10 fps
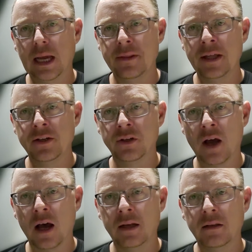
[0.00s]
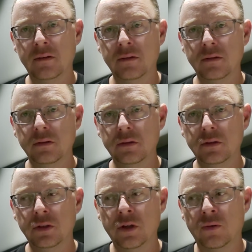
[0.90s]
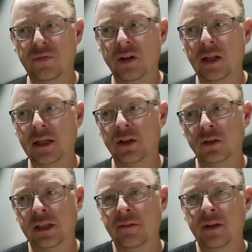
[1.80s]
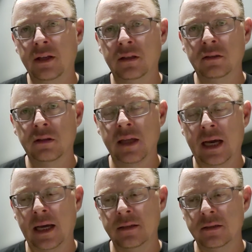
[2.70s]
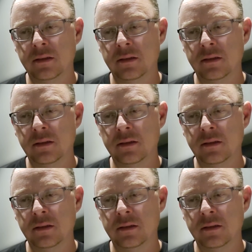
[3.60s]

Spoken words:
And then you don't feel like you're giving that